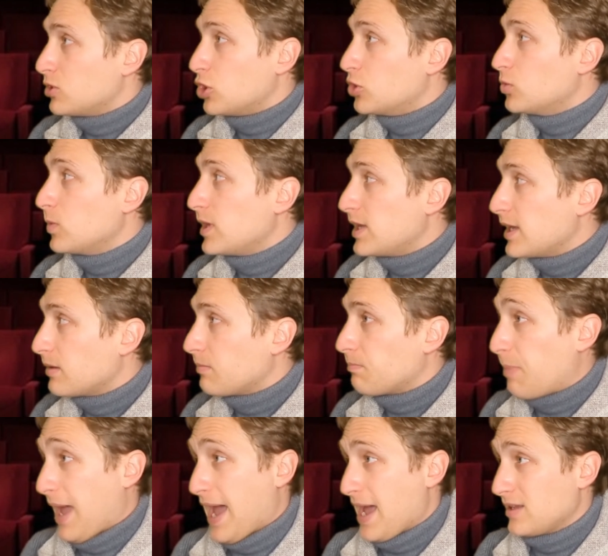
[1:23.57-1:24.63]
Couldn't we get
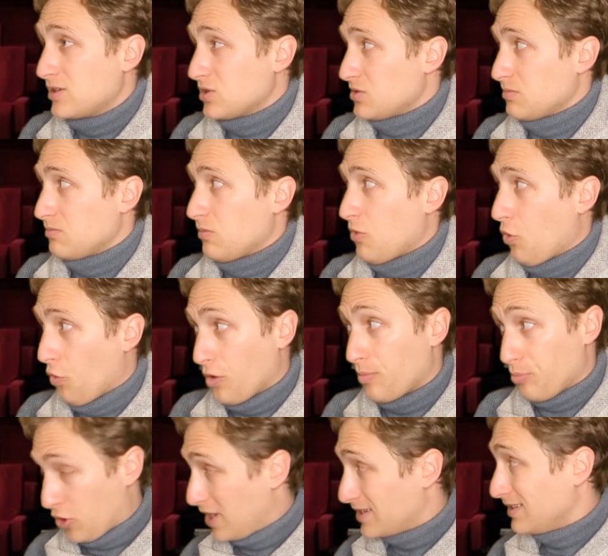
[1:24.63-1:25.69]
past or
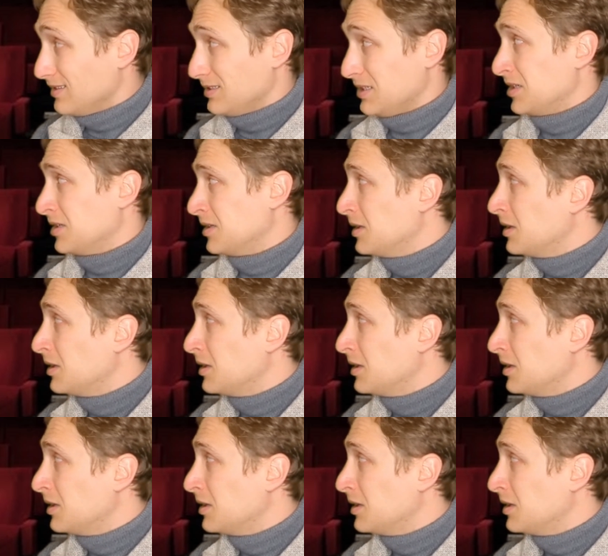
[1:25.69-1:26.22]
present?